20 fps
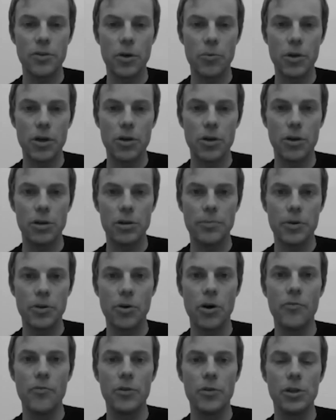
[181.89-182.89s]
So we call them
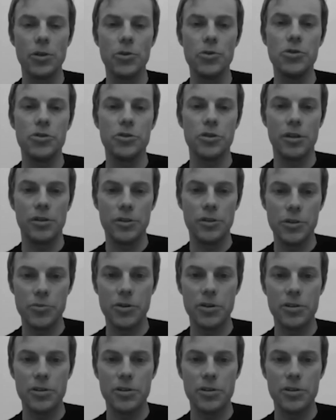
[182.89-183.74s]
convolutional neural